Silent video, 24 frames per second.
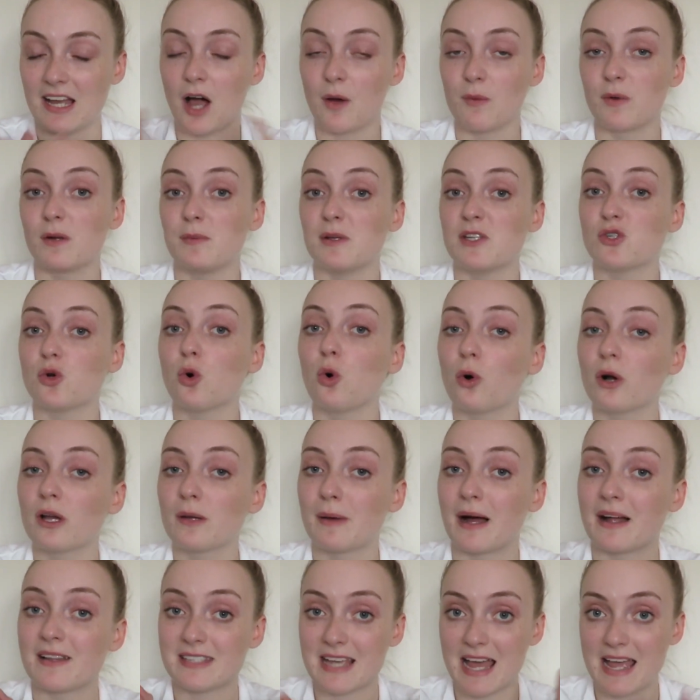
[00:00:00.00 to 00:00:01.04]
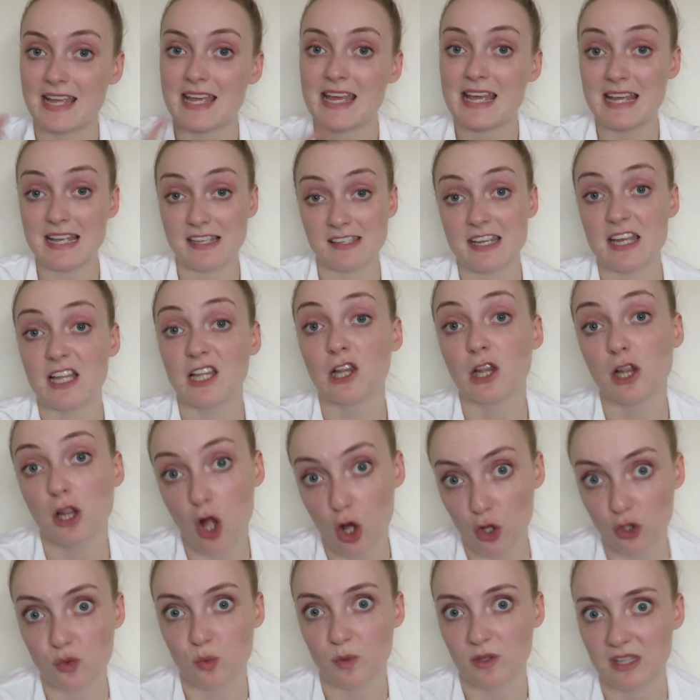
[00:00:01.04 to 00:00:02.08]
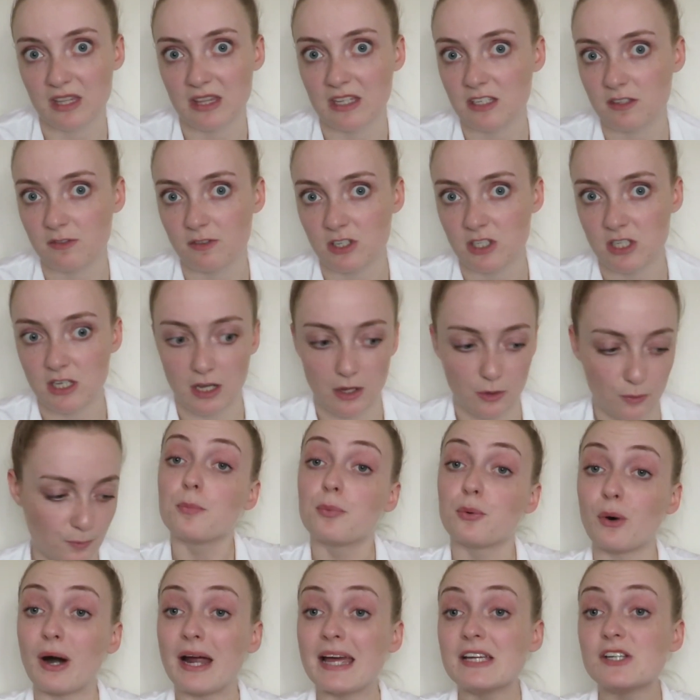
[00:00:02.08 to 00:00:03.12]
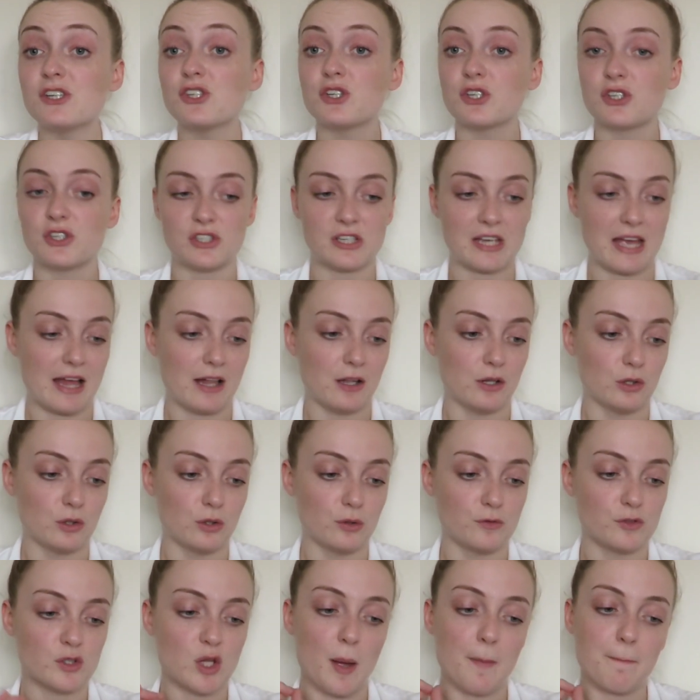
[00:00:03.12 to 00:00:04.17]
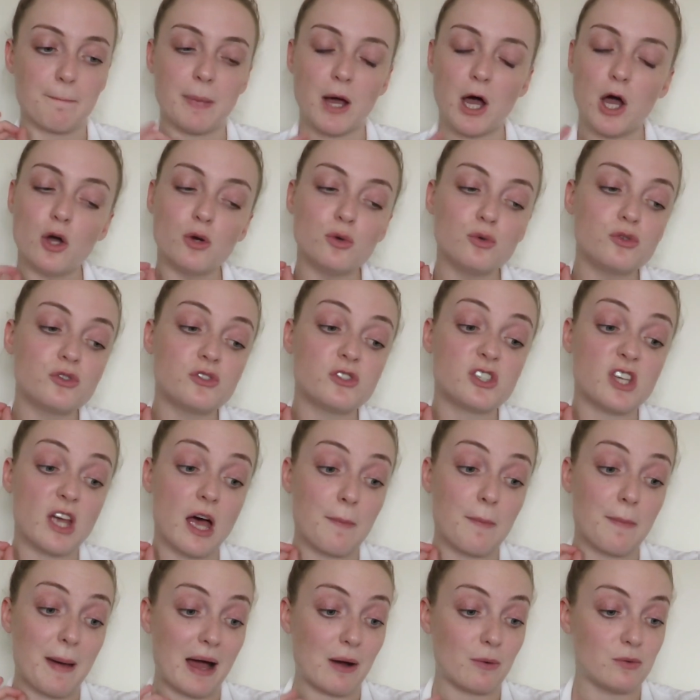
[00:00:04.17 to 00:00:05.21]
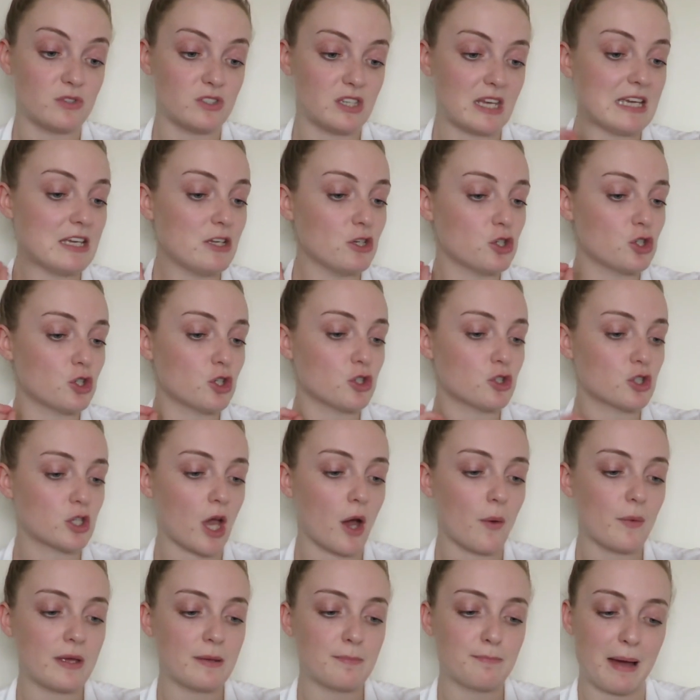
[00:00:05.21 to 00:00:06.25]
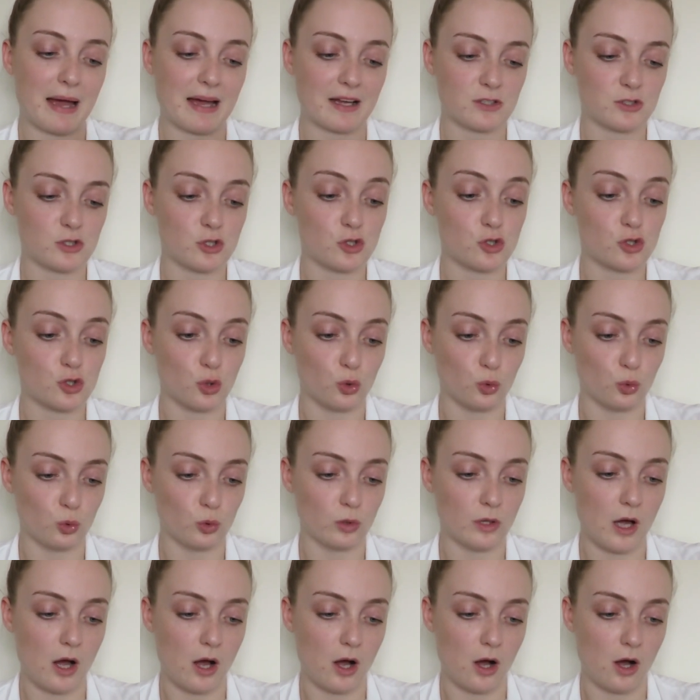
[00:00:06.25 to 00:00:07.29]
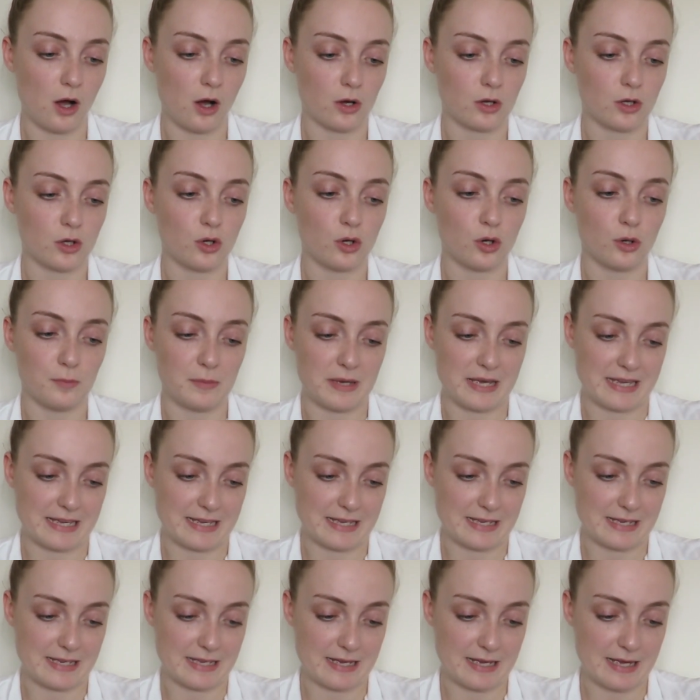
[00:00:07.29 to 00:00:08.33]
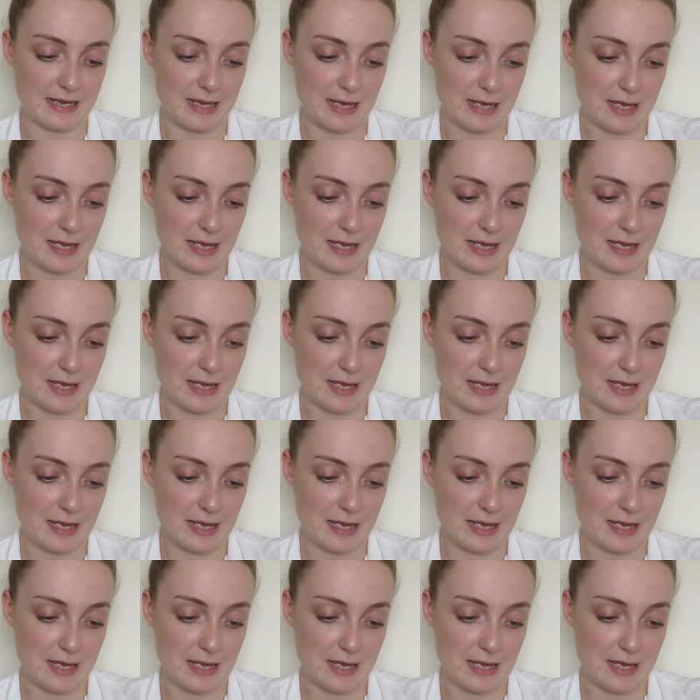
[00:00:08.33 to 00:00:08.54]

I'm going to be talking about take it easy a lot within this video. Brace yourselves. Posts about teachers going back to school are coming.